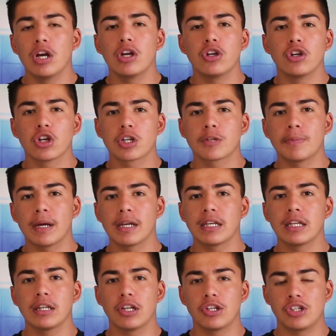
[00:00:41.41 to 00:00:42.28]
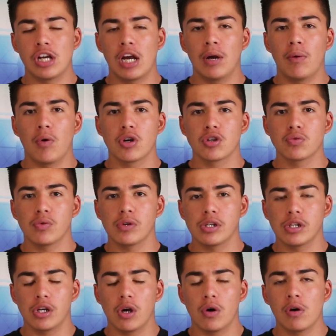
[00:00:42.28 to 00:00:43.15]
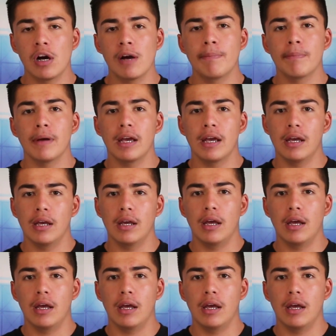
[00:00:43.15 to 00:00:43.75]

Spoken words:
you're expecting the Jaguars one to go up,